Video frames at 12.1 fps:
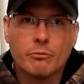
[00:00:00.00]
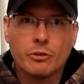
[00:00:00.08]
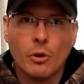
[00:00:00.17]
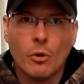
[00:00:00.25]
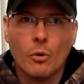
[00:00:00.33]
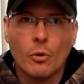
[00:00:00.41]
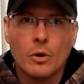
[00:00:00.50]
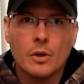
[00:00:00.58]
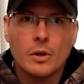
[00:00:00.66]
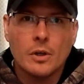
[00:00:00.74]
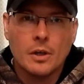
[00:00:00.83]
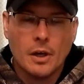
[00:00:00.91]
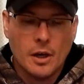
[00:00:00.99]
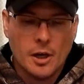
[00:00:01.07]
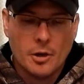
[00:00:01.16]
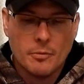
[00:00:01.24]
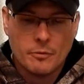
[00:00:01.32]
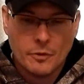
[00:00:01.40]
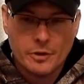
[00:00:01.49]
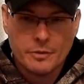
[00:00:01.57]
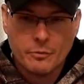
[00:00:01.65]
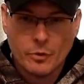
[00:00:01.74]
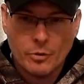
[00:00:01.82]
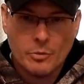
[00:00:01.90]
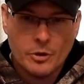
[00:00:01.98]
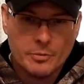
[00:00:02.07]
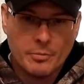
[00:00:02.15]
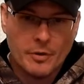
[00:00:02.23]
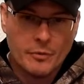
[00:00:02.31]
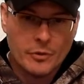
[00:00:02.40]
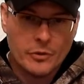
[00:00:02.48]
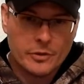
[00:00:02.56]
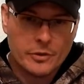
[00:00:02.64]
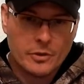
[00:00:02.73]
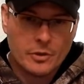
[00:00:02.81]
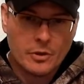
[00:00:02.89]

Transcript: So first and foremost, my first